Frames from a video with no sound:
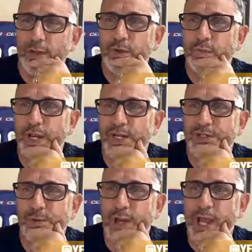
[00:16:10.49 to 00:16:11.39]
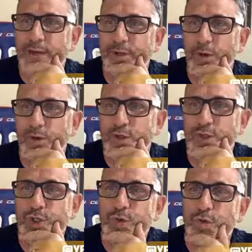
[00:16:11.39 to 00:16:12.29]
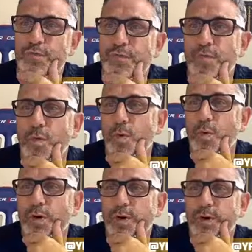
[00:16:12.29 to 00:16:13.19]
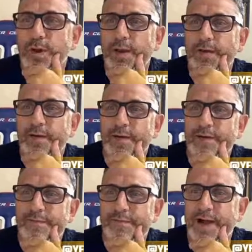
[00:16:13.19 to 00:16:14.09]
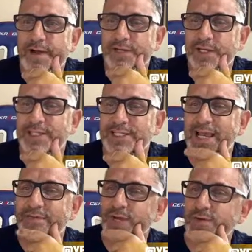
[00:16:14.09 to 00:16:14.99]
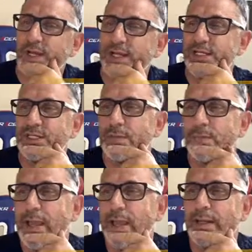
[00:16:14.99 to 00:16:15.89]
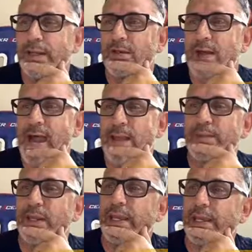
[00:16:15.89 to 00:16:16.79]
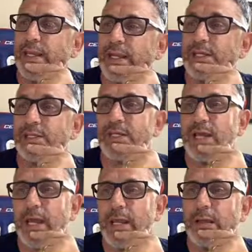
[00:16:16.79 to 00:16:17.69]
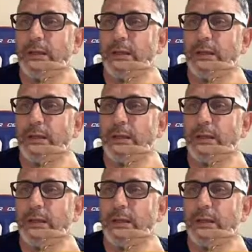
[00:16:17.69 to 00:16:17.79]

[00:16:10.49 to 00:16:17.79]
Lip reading: The Rays do have, though, 2, 4, 5, 6, 7 righties in the lineup today against Quintana.